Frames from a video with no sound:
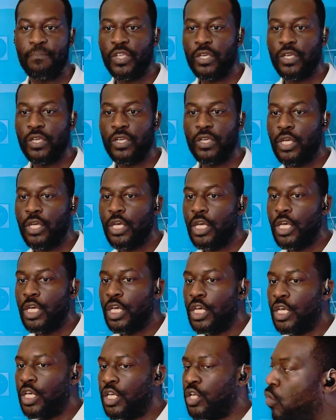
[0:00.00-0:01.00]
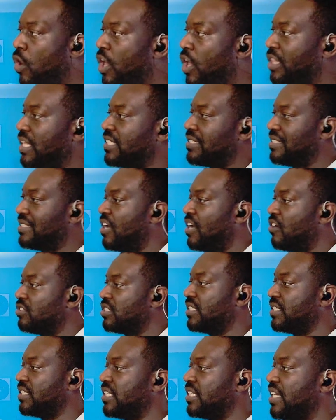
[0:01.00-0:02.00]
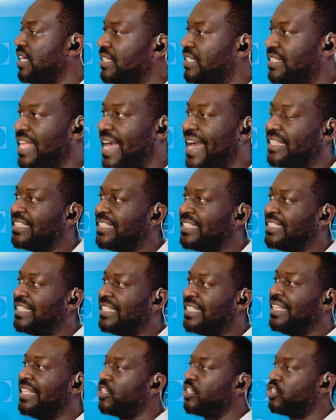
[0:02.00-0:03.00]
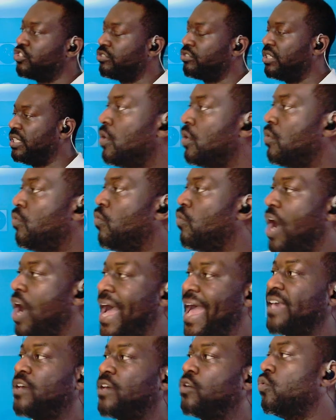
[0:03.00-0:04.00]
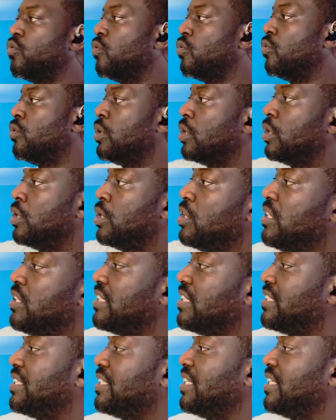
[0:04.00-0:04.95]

What this tells us is that there's literally what I call the system.